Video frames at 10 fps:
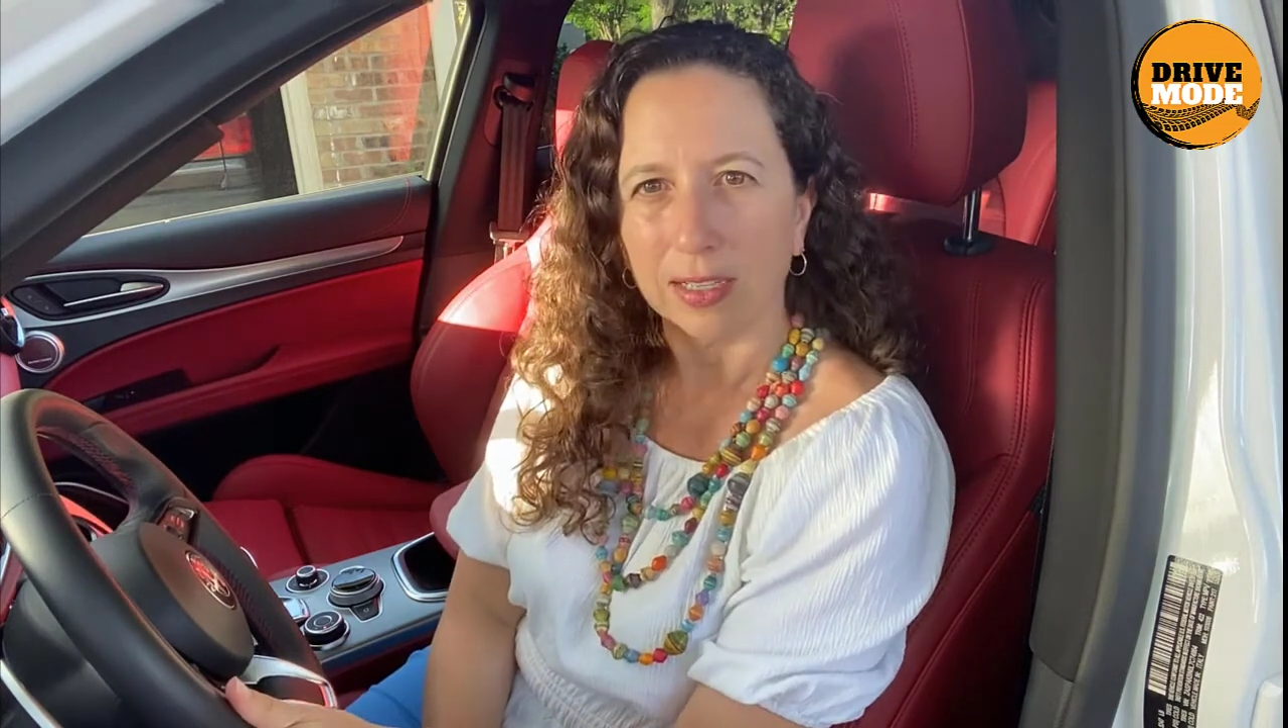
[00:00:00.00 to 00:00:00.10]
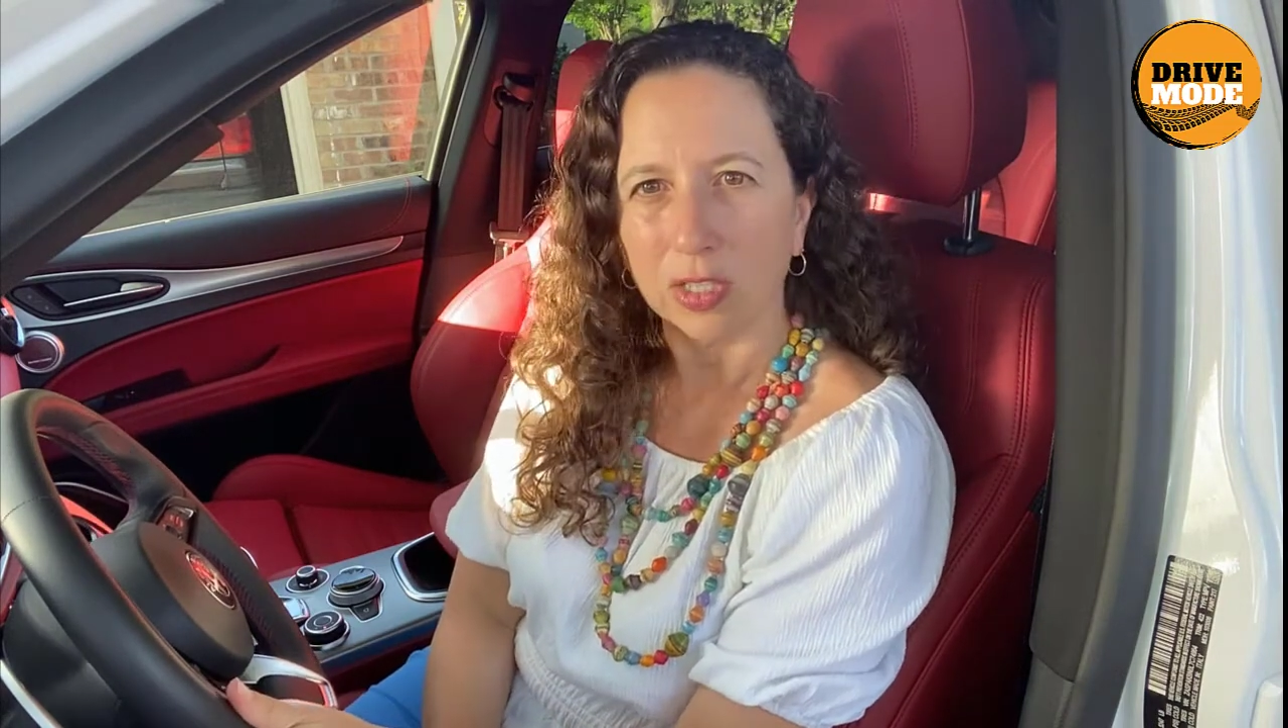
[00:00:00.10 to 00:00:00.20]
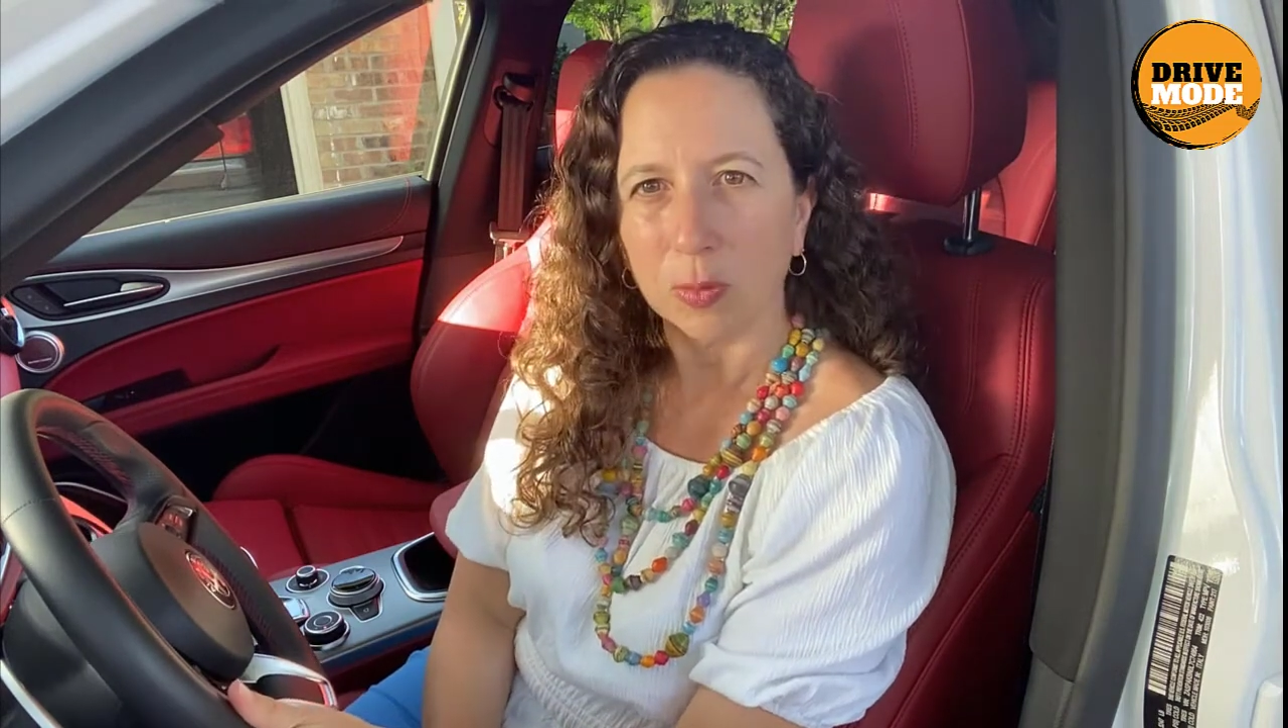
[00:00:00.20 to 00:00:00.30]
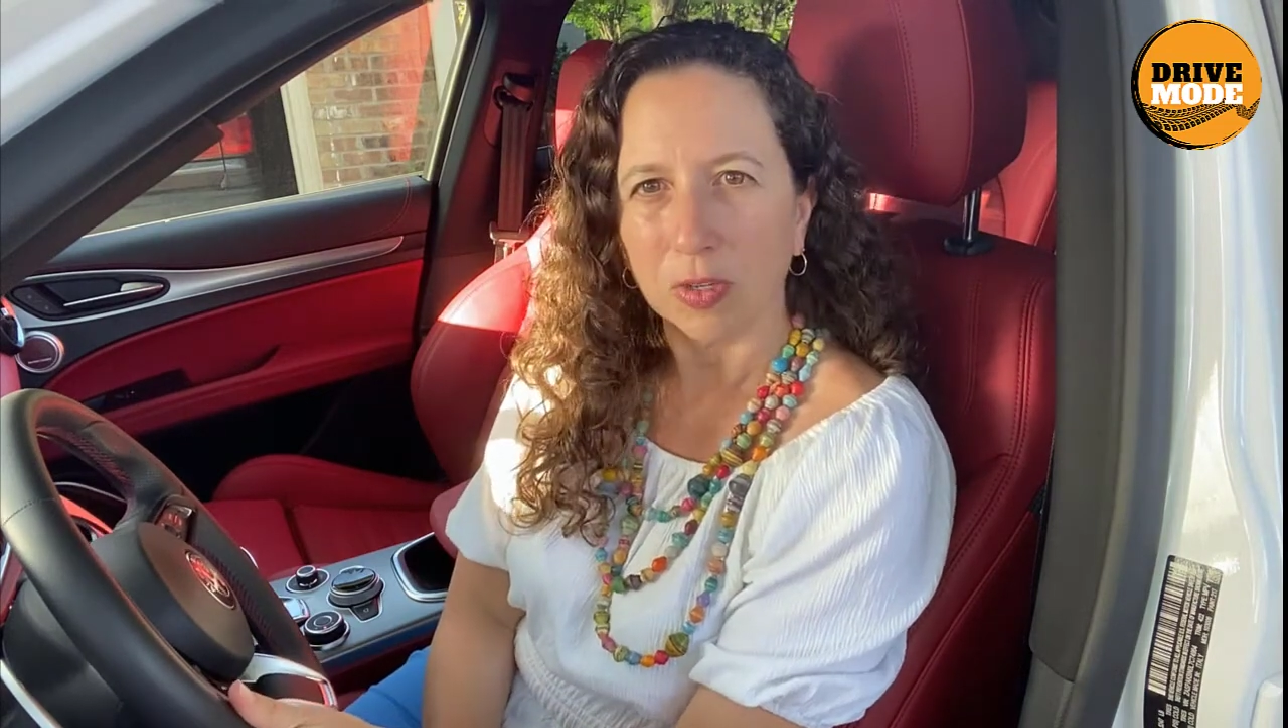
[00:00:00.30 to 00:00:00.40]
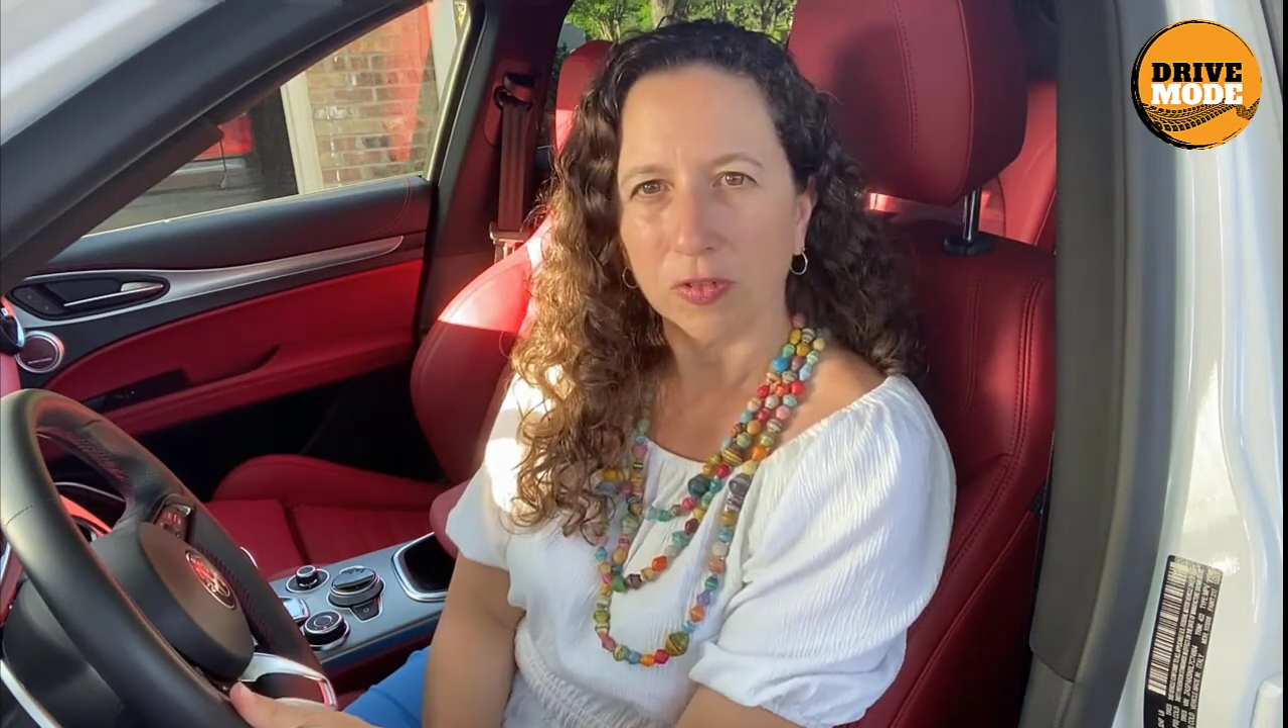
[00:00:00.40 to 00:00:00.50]
a
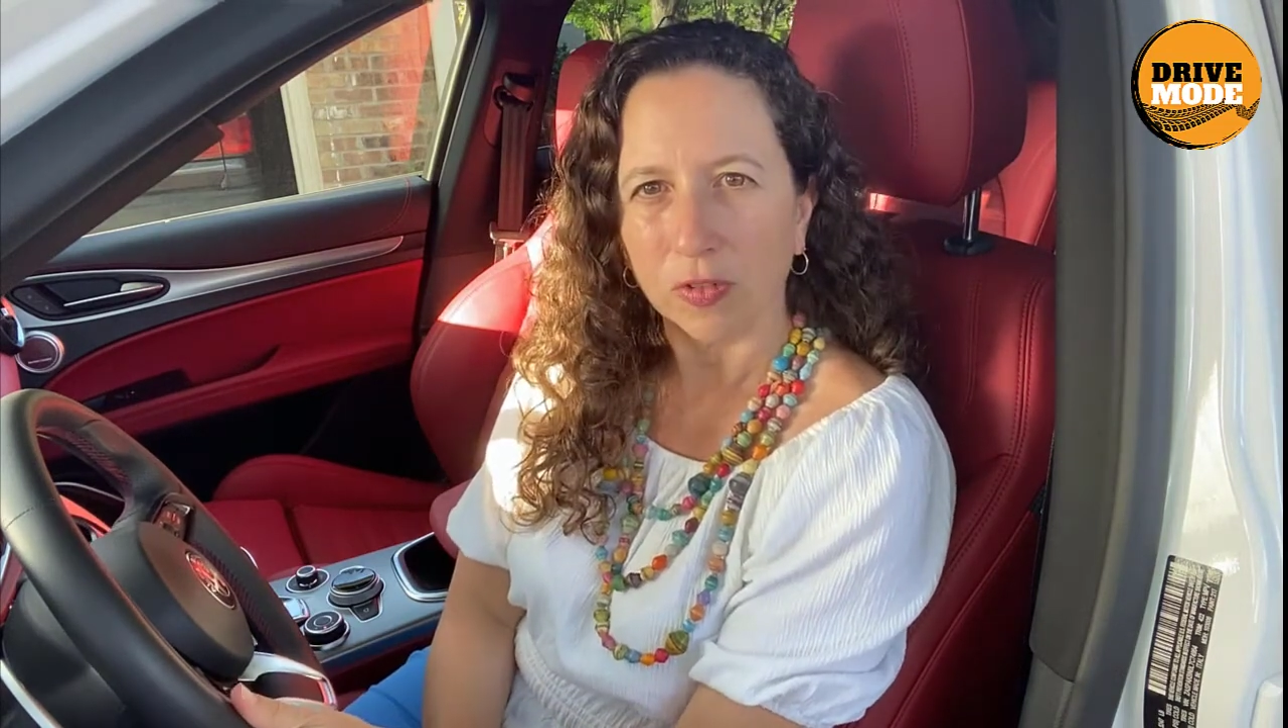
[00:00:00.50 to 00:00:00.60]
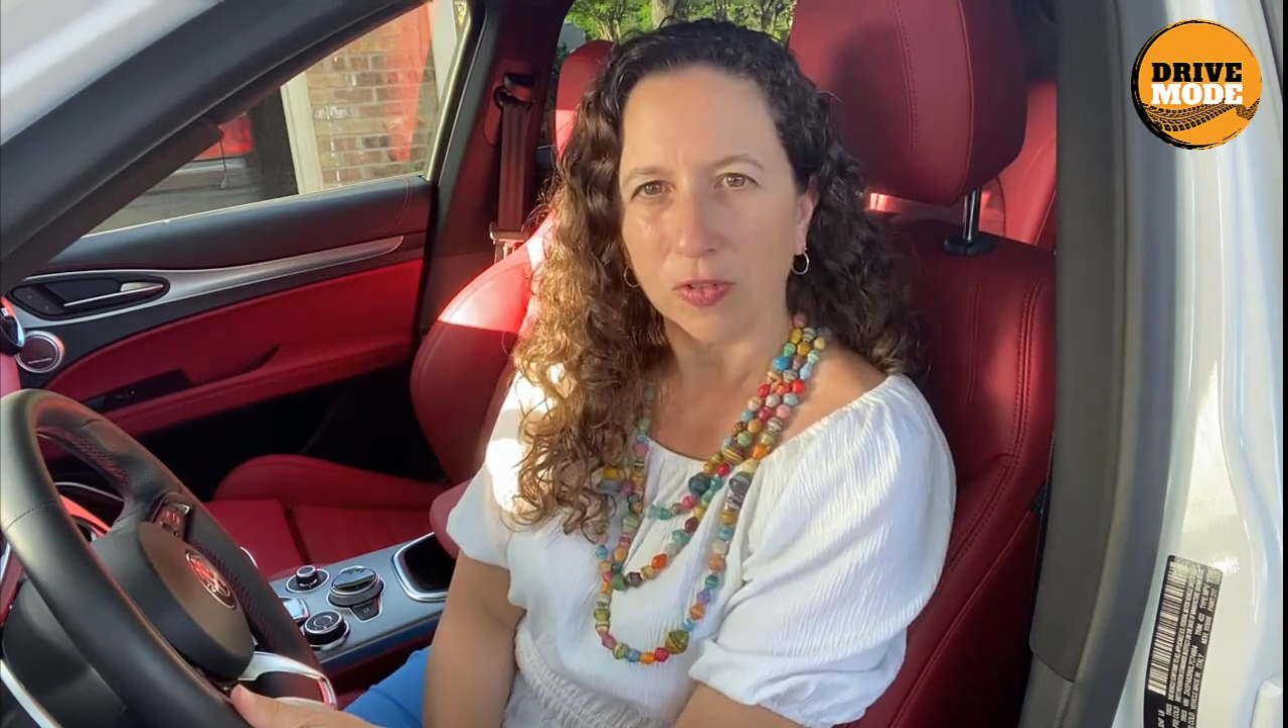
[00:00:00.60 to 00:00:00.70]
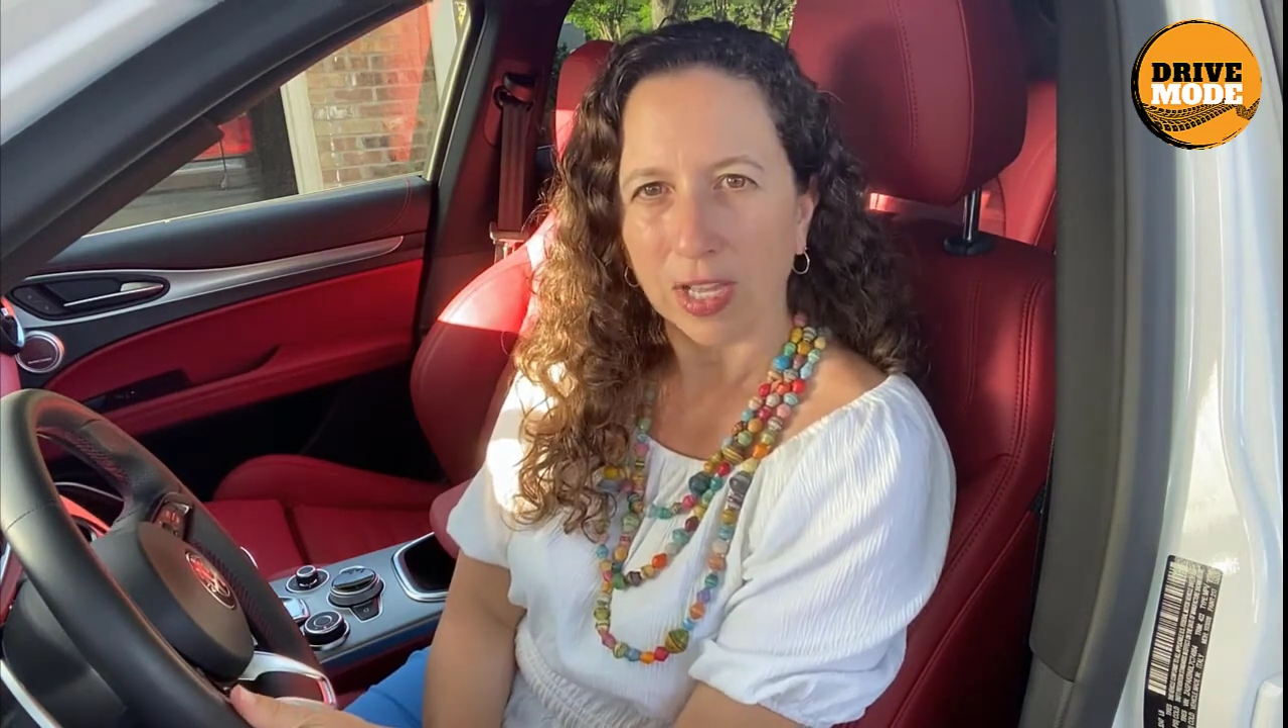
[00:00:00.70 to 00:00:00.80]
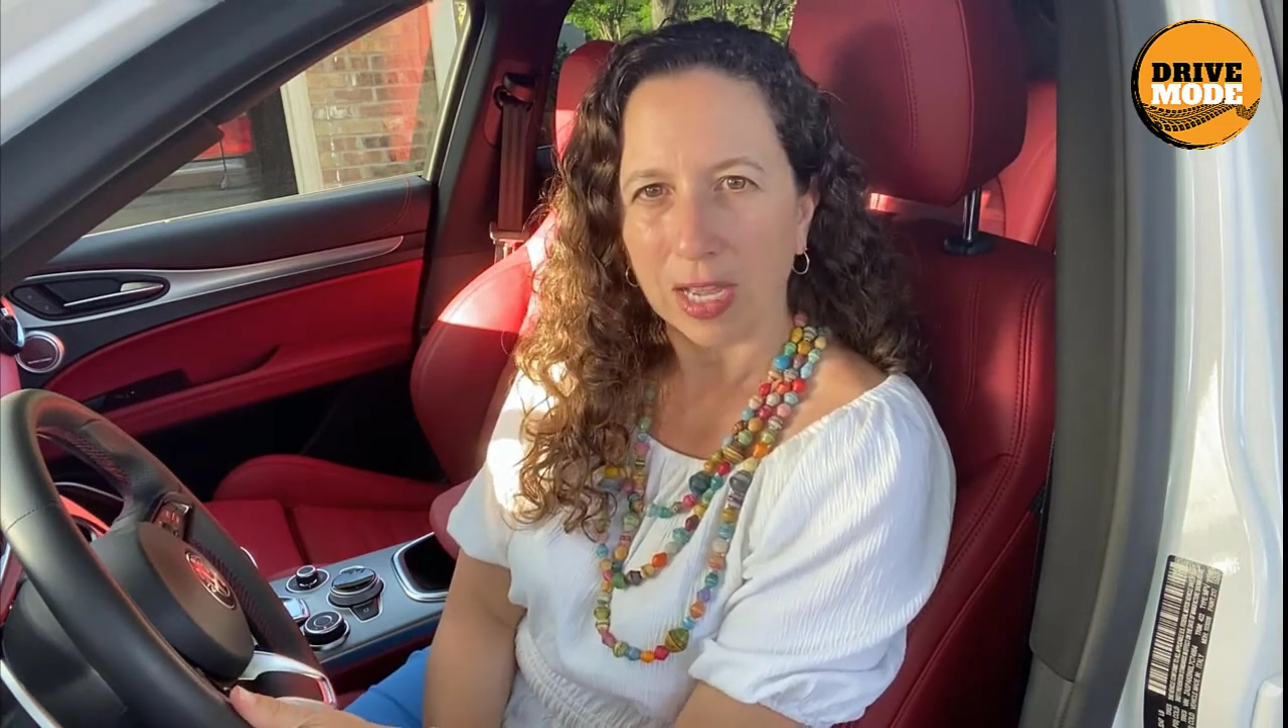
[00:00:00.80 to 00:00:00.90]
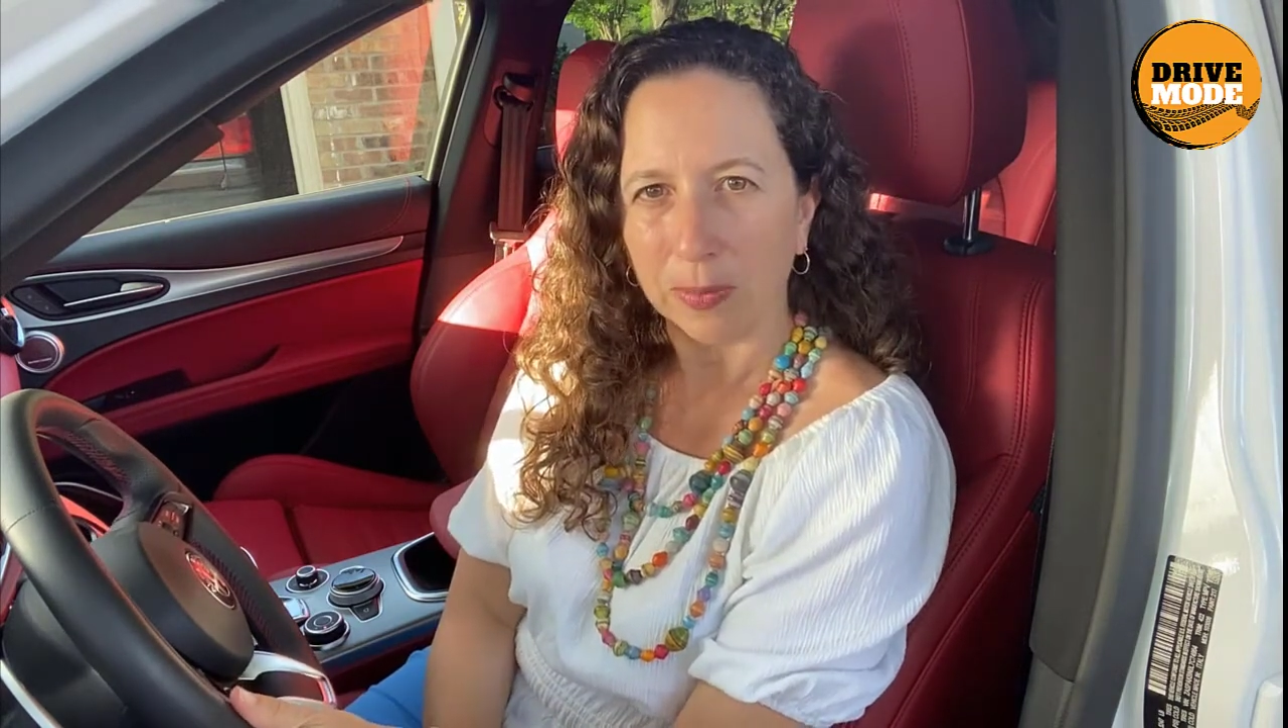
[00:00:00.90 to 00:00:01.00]
little bit of a
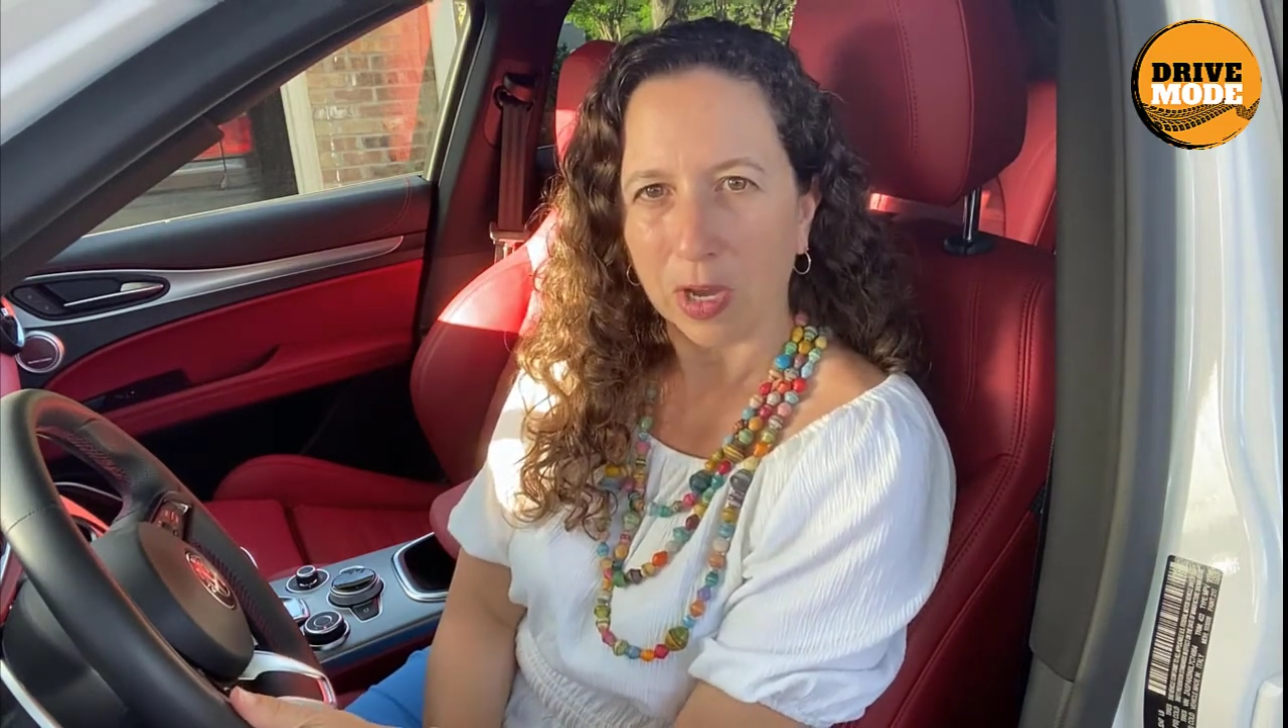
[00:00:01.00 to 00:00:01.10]
flat